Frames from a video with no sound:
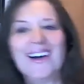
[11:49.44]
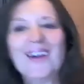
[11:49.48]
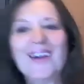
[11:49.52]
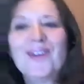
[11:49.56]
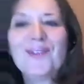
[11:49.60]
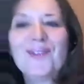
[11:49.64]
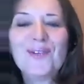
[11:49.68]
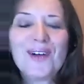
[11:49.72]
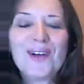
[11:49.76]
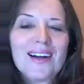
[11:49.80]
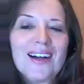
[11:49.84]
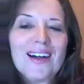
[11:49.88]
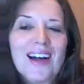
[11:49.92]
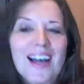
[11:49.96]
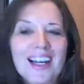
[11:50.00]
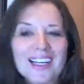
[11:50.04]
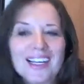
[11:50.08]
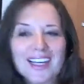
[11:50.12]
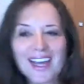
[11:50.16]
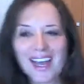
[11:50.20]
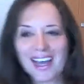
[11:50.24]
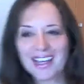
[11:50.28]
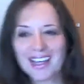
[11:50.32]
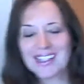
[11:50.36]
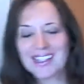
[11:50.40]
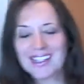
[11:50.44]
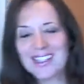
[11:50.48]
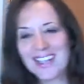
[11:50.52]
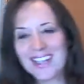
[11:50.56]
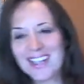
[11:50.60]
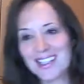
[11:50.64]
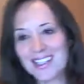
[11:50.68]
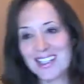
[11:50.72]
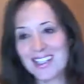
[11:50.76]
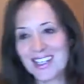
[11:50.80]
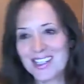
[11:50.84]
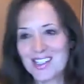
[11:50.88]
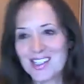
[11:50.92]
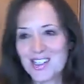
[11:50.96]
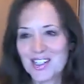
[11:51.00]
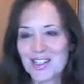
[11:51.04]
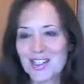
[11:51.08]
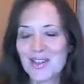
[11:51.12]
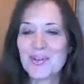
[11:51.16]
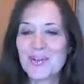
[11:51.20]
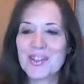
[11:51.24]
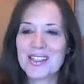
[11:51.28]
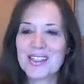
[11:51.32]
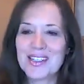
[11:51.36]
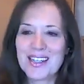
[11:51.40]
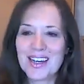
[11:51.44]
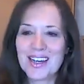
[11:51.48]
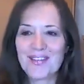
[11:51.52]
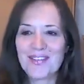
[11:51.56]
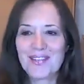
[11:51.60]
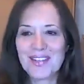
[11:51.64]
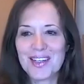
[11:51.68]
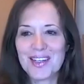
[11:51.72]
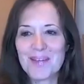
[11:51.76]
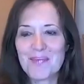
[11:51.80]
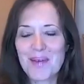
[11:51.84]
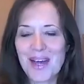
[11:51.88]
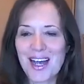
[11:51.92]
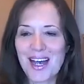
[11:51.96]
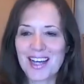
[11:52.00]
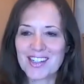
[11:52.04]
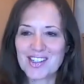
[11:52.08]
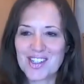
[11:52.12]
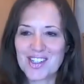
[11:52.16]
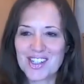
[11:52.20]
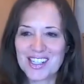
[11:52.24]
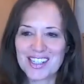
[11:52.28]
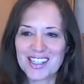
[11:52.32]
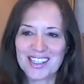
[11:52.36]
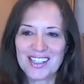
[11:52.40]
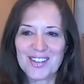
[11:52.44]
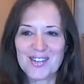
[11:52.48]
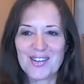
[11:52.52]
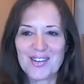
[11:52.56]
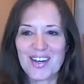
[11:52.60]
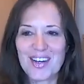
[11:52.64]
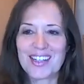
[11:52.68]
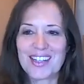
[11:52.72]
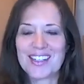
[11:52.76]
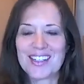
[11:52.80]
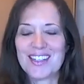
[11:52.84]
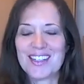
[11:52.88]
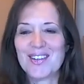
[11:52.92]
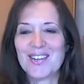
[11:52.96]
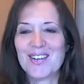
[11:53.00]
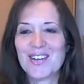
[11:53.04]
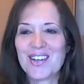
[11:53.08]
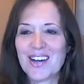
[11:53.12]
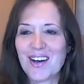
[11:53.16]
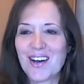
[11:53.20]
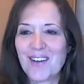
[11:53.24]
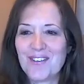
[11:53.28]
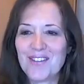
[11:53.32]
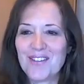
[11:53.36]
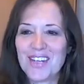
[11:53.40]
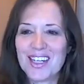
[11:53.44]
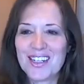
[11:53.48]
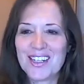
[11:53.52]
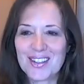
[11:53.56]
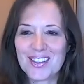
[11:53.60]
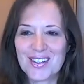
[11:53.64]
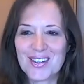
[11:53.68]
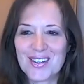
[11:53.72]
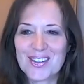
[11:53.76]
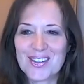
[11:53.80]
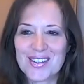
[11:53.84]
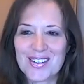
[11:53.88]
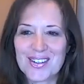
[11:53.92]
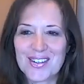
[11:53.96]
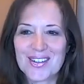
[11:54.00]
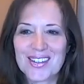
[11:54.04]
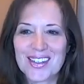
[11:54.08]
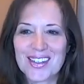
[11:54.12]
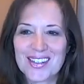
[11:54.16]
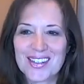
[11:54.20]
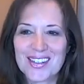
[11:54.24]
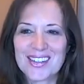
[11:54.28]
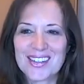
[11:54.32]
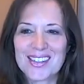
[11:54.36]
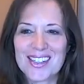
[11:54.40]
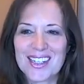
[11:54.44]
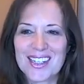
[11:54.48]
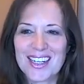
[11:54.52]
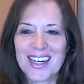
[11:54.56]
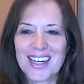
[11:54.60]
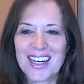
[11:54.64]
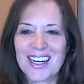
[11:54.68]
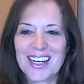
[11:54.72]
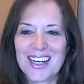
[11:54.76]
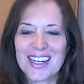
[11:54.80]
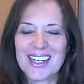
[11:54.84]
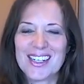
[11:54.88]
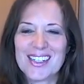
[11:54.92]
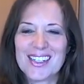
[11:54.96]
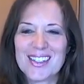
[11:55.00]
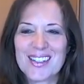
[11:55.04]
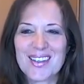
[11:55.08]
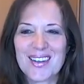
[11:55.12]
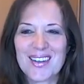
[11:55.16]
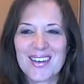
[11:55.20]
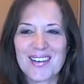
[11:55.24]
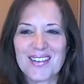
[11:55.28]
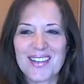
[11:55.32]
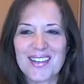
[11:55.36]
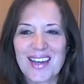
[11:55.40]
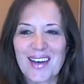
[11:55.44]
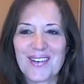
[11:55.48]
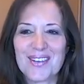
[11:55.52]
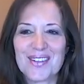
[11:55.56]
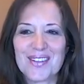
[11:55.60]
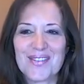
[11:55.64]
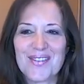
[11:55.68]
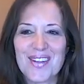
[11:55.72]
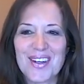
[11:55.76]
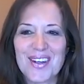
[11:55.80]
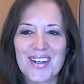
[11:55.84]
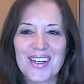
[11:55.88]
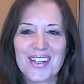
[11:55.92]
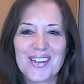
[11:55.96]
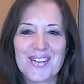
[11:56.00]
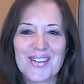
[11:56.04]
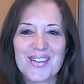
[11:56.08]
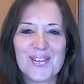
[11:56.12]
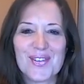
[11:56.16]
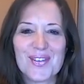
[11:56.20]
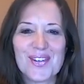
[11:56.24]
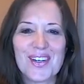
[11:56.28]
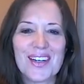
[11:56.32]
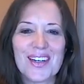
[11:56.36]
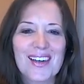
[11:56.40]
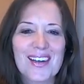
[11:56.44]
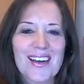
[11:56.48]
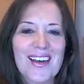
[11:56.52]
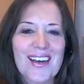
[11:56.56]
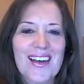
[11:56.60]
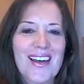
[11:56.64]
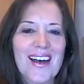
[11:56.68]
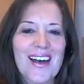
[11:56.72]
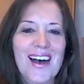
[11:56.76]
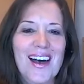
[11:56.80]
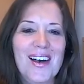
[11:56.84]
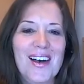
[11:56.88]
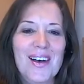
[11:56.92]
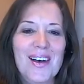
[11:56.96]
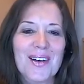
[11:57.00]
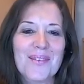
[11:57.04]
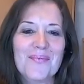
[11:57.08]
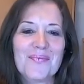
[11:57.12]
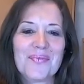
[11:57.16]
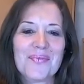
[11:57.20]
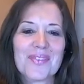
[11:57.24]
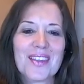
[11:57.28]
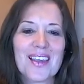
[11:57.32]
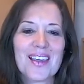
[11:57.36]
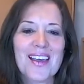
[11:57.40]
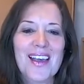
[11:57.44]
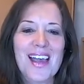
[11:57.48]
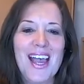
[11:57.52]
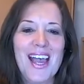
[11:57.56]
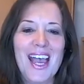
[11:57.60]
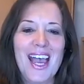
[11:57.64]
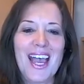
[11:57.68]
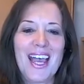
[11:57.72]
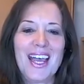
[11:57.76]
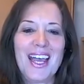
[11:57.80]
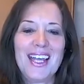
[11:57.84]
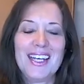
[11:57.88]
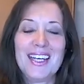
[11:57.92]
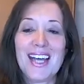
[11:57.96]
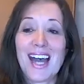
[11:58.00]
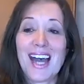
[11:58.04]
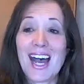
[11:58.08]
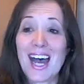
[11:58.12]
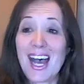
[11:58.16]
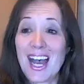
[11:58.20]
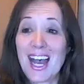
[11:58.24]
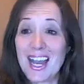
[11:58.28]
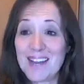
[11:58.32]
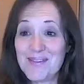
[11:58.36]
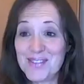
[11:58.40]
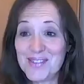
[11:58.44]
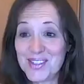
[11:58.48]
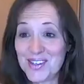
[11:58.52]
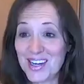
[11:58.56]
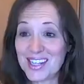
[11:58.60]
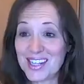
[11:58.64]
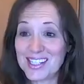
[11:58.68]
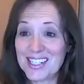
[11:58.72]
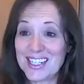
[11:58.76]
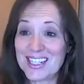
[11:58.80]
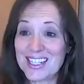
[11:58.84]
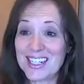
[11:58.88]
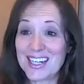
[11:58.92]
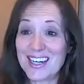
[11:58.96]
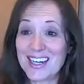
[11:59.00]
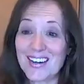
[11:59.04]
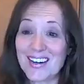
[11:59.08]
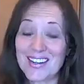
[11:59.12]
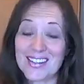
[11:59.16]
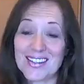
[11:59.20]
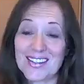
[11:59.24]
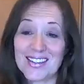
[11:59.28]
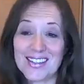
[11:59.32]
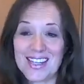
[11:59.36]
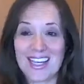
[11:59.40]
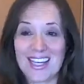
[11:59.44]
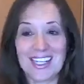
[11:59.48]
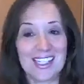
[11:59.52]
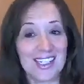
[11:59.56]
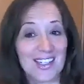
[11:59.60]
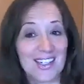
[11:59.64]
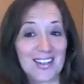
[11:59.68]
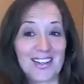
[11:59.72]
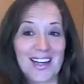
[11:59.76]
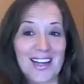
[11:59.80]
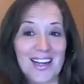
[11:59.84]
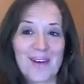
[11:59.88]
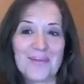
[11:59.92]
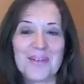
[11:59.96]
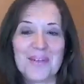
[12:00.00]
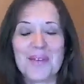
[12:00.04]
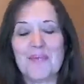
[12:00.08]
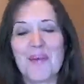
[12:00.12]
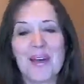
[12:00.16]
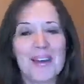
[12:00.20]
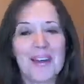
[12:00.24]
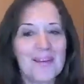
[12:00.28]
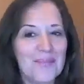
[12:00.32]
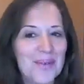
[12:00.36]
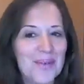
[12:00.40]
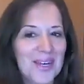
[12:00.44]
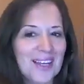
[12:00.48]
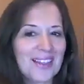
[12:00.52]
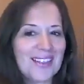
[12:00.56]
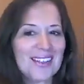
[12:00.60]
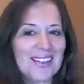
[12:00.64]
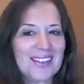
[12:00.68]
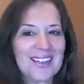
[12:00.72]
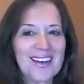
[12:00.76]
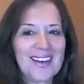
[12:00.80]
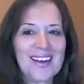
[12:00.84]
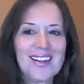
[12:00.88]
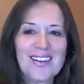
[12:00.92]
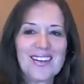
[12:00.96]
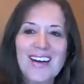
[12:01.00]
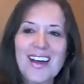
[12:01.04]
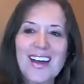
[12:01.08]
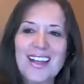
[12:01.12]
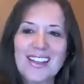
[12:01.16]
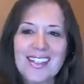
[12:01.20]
Well, I can attest that Jill was definitely passionately dressed in her comfy clothes earlier today. So that was very cool. And I'm dressed in a color that Jill helped me pick this color out.